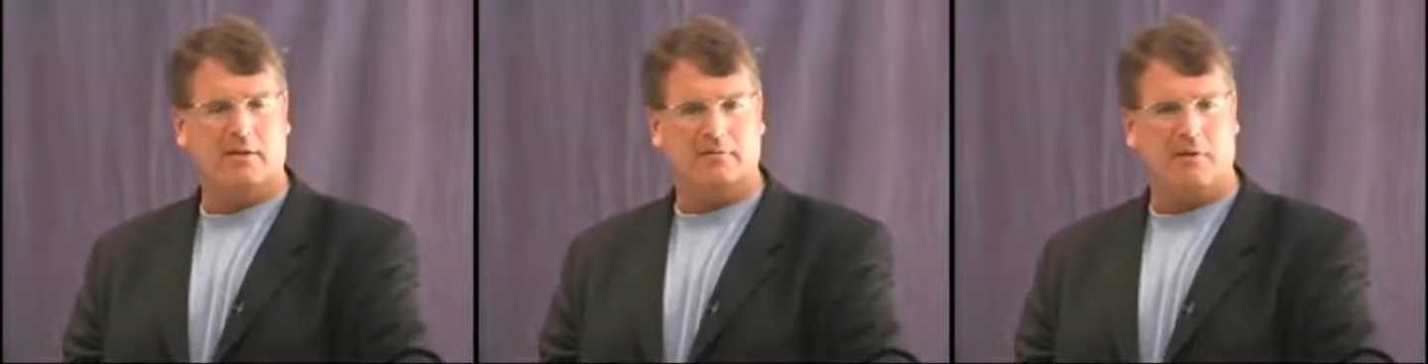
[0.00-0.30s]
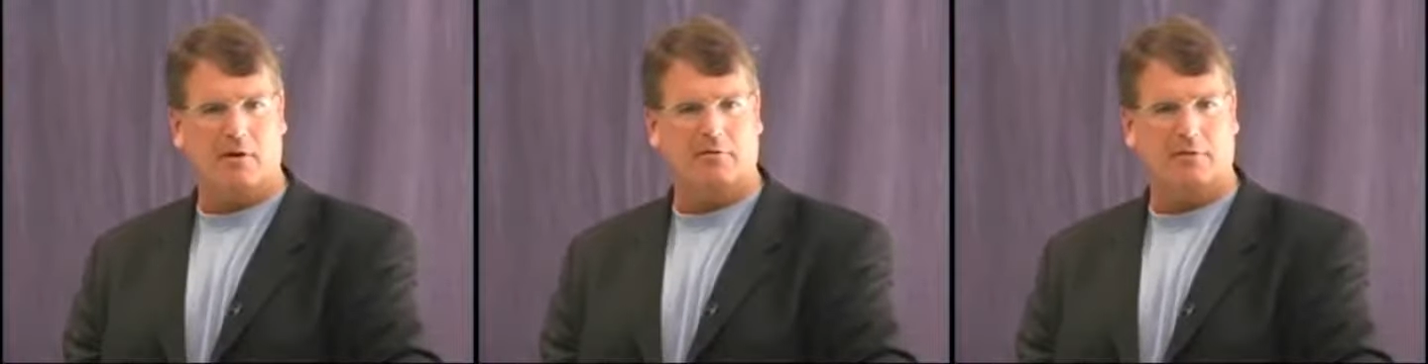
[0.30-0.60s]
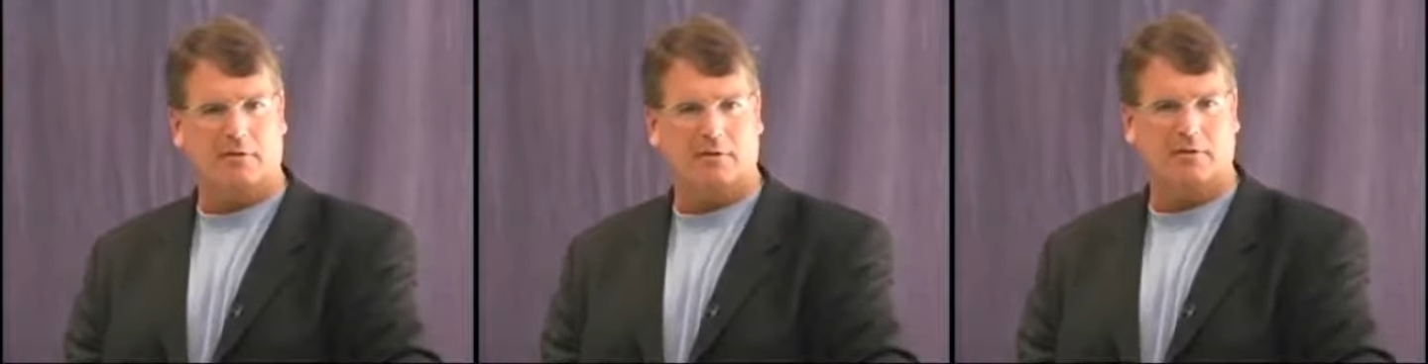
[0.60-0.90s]

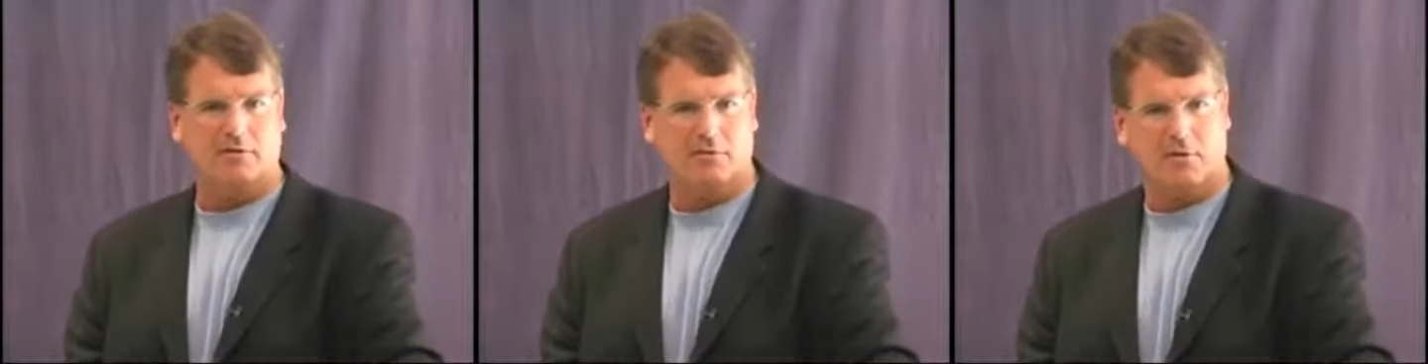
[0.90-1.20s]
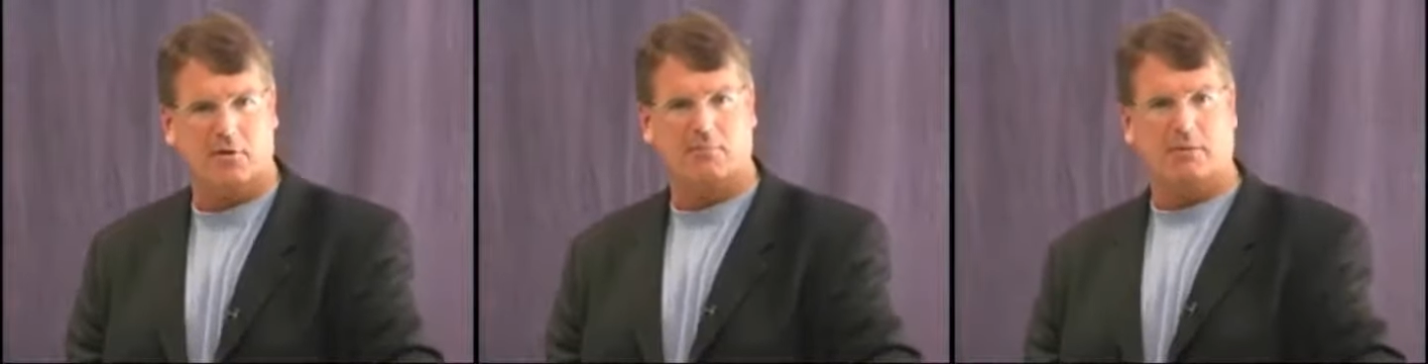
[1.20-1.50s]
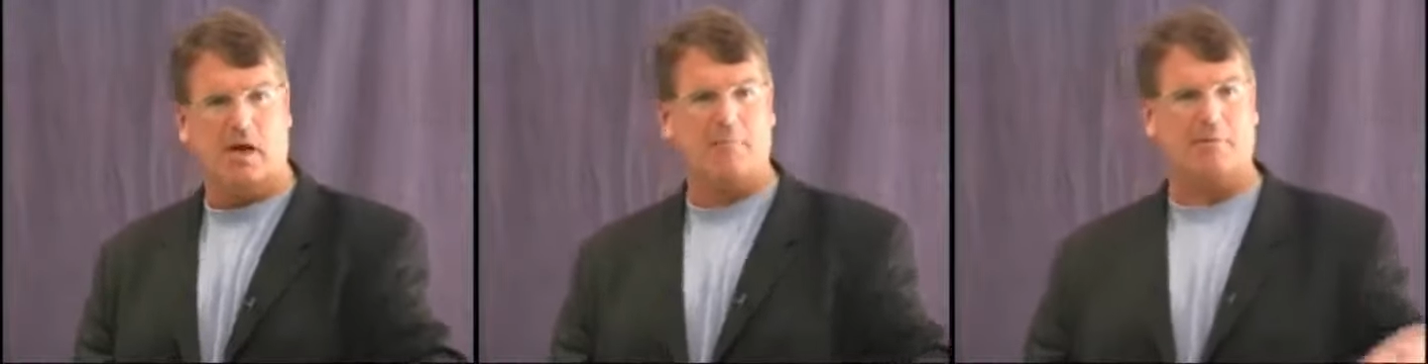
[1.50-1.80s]
involved in the so-called
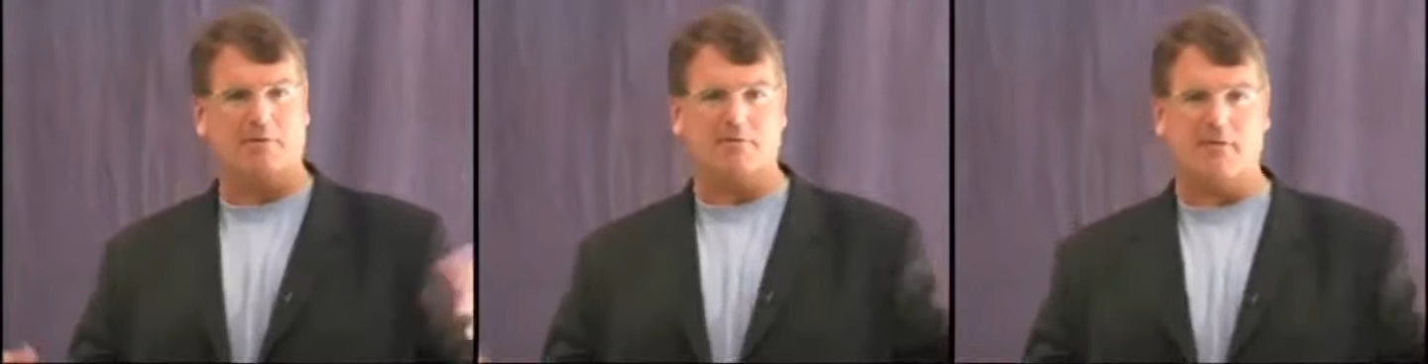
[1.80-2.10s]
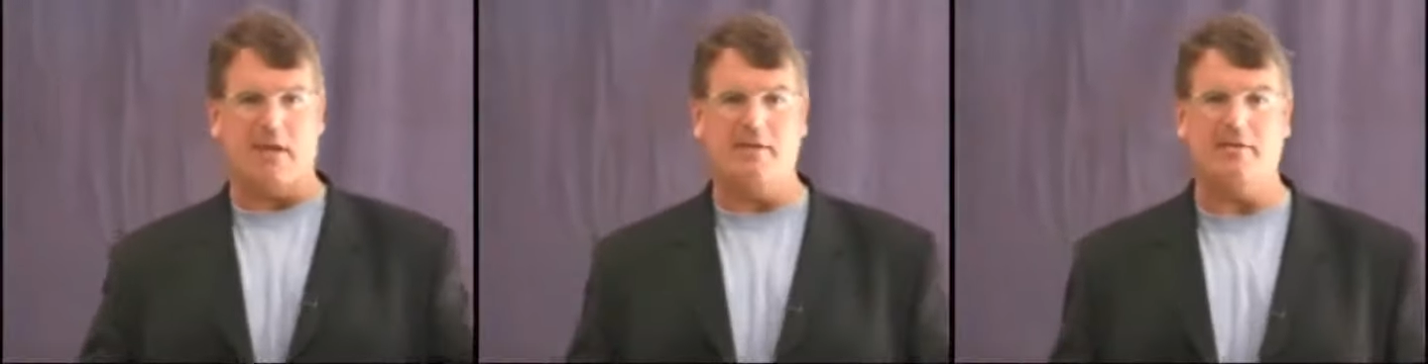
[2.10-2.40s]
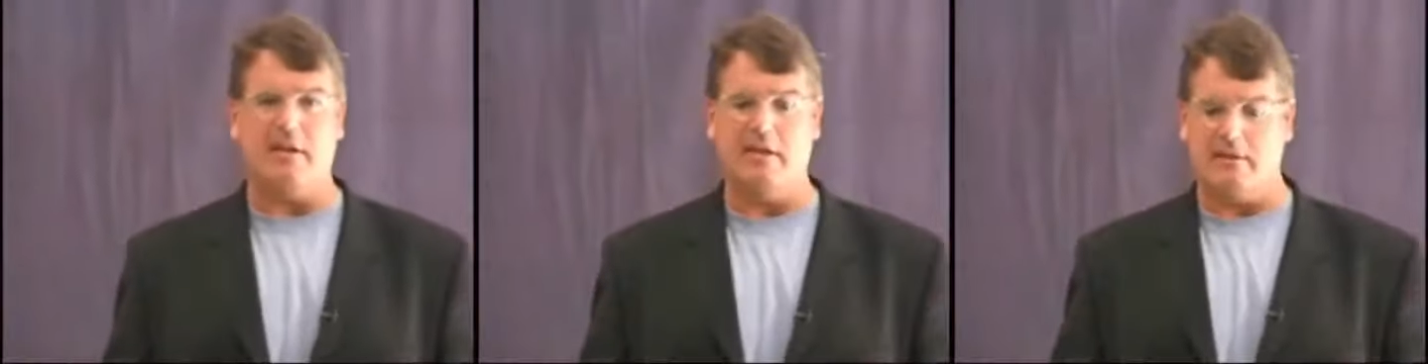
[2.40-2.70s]
monopolies of the
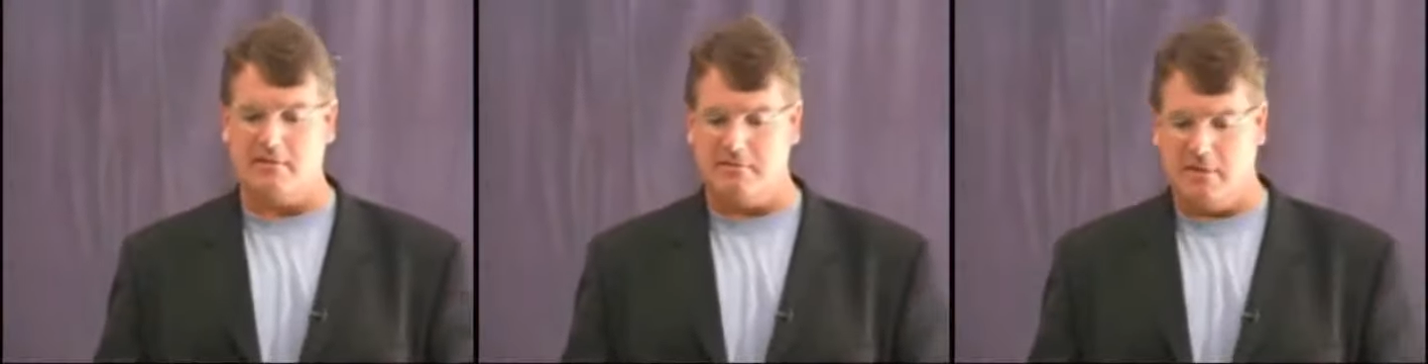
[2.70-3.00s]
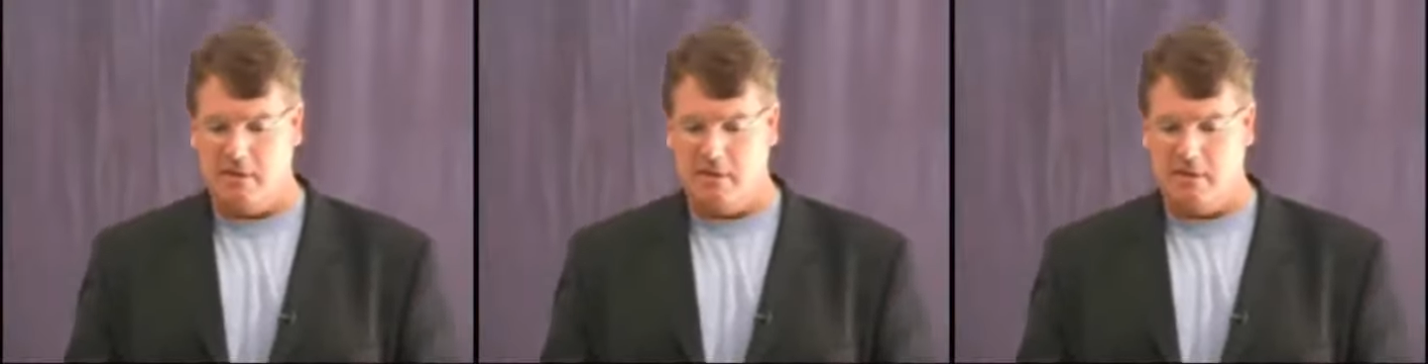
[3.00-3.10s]
1880s.